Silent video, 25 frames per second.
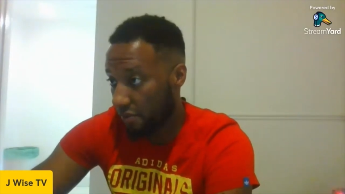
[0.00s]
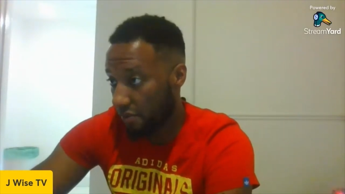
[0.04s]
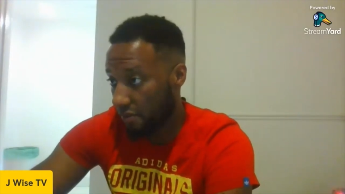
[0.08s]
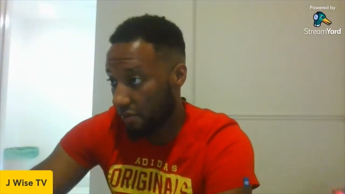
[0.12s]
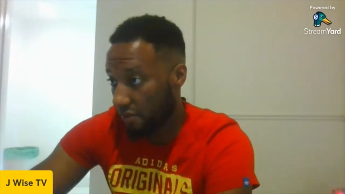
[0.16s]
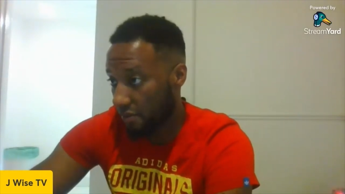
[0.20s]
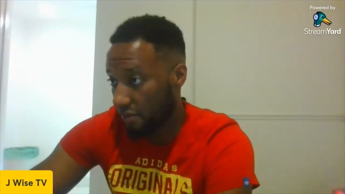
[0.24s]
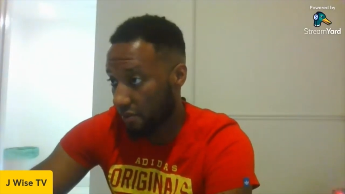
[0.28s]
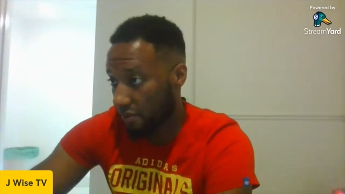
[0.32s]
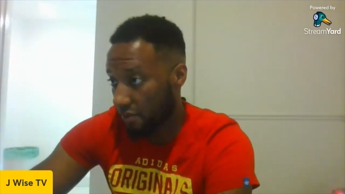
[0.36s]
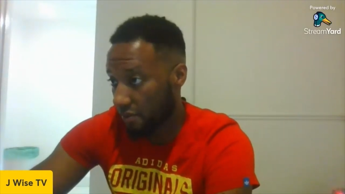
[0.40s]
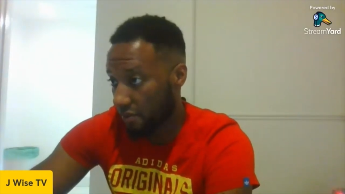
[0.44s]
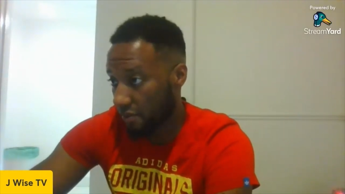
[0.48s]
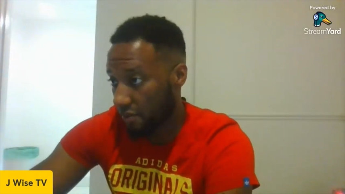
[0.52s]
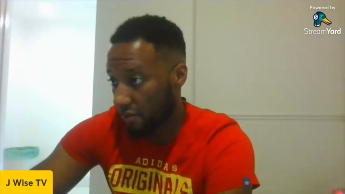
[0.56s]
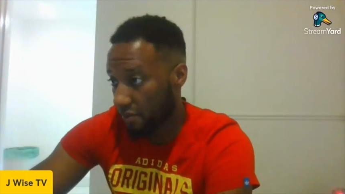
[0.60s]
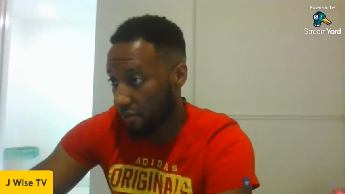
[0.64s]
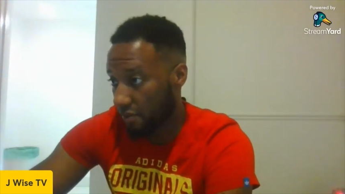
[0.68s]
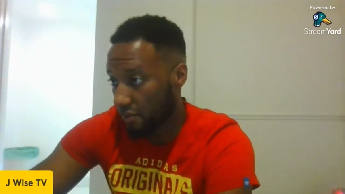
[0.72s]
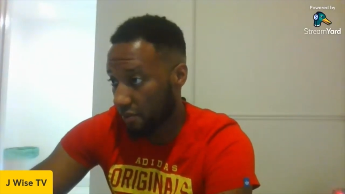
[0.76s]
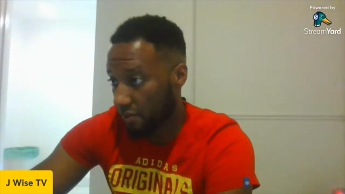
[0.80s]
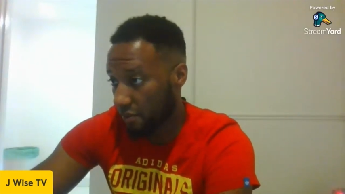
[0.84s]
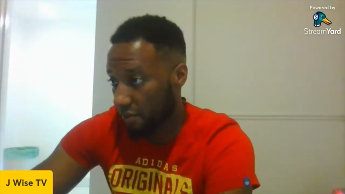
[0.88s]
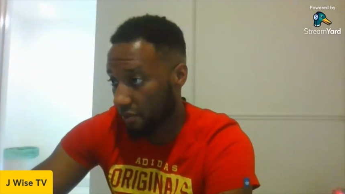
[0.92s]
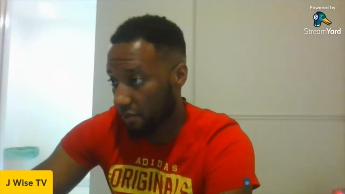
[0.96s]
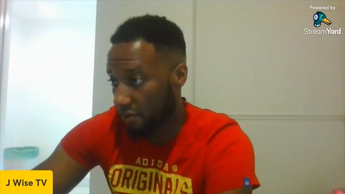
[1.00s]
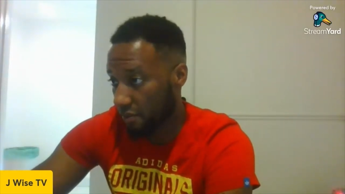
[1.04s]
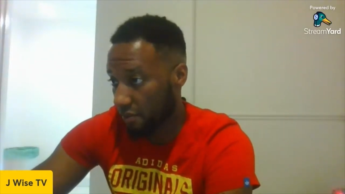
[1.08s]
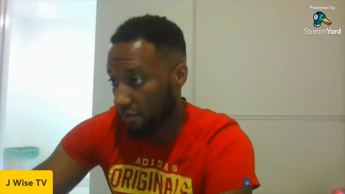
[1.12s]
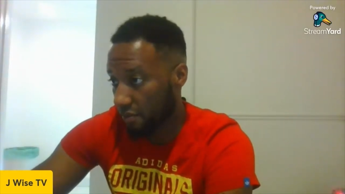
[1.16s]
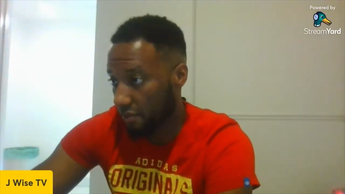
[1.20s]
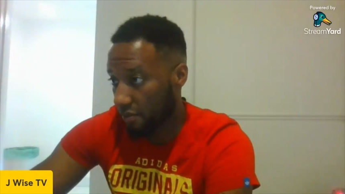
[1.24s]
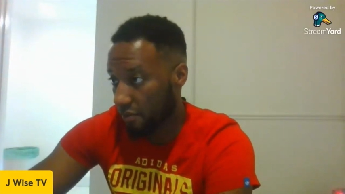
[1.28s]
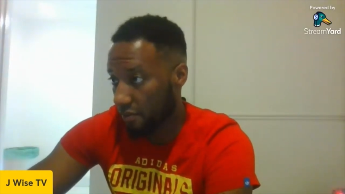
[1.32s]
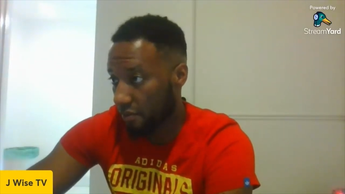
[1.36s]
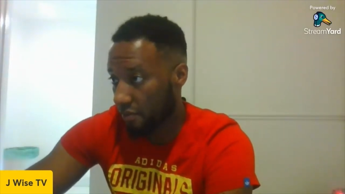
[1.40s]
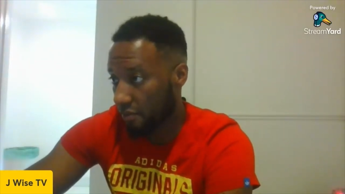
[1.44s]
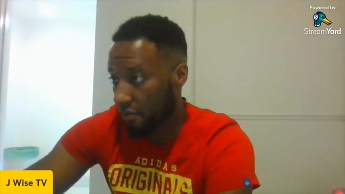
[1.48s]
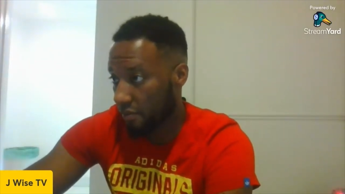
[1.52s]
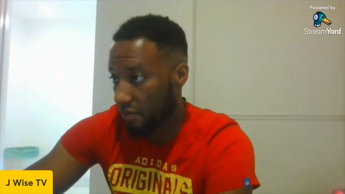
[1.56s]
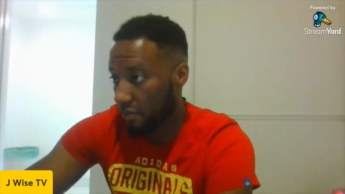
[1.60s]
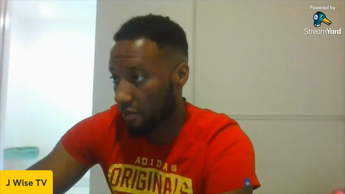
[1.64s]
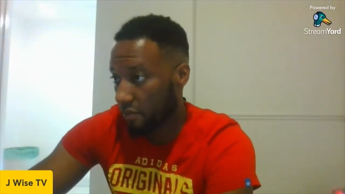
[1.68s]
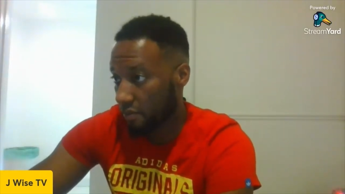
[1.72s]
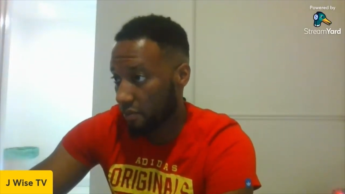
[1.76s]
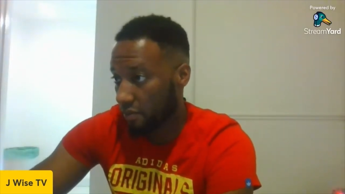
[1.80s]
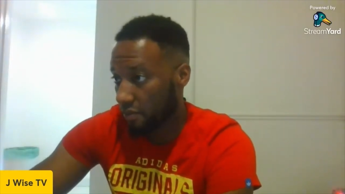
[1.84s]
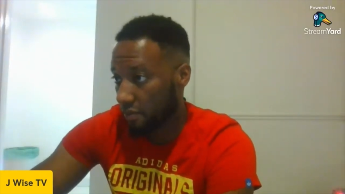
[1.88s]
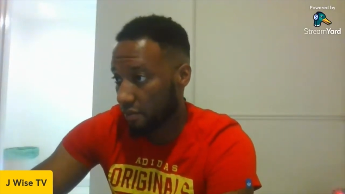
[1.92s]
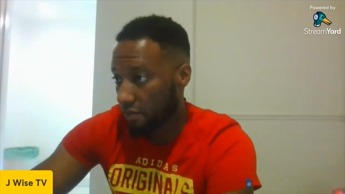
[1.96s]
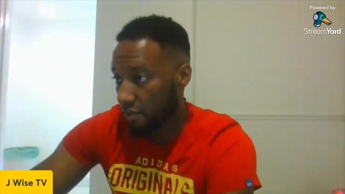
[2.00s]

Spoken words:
[no speech]